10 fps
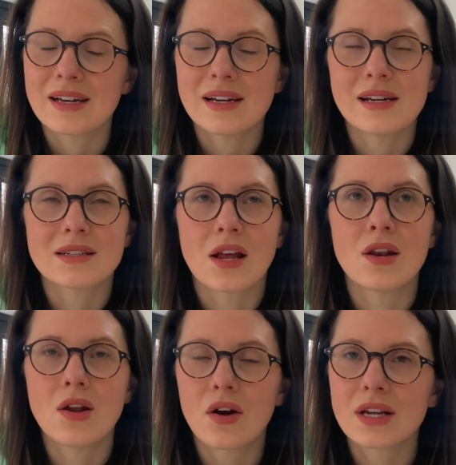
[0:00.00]
it's a
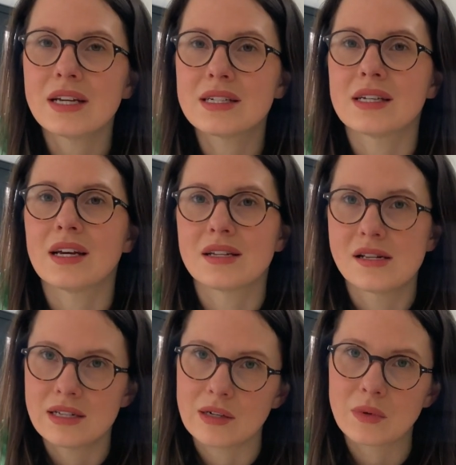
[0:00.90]
lot easier to
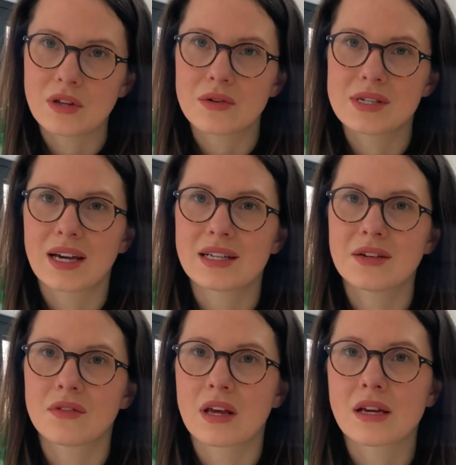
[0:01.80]
deal with those
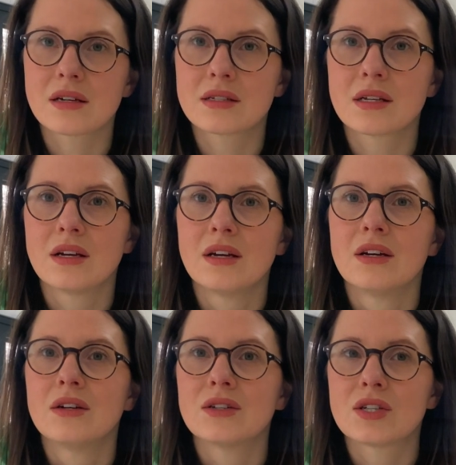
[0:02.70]
negative things.
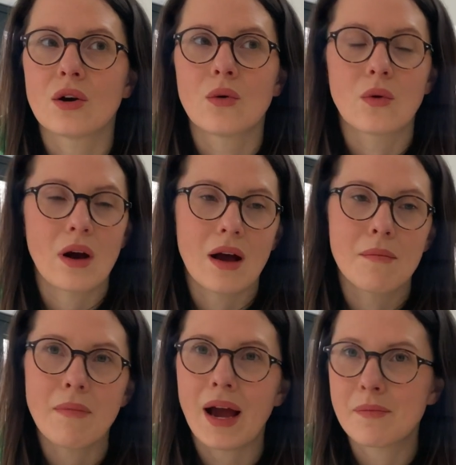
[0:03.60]
So
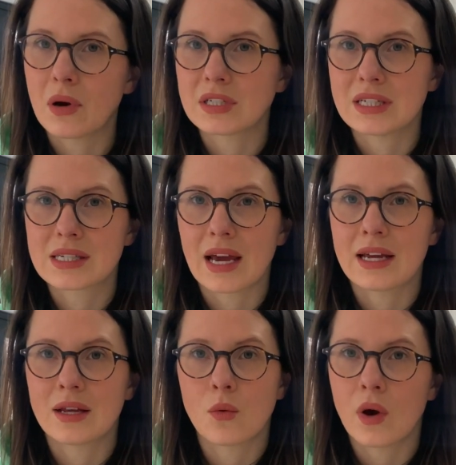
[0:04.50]
my body is
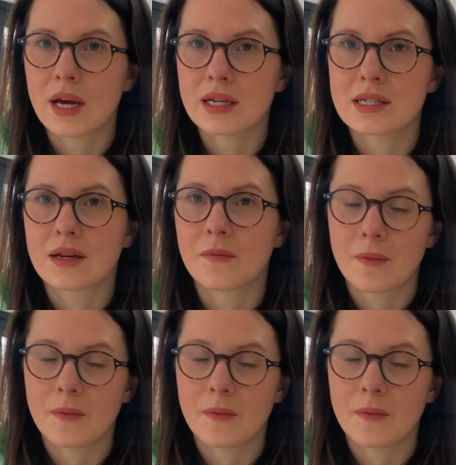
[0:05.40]
gaining weight.